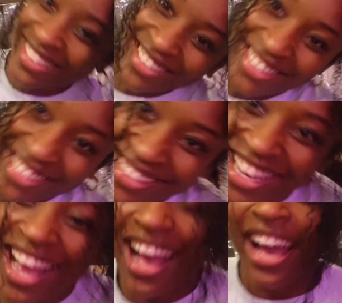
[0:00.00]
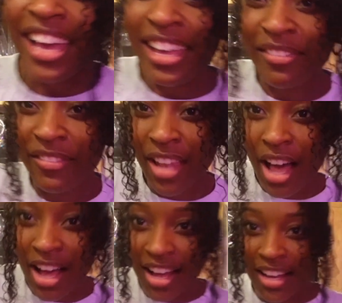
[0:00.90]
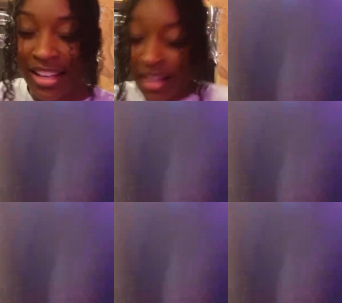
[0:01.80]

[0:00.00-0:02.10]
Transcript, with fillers: dreams and big Hi, dreams.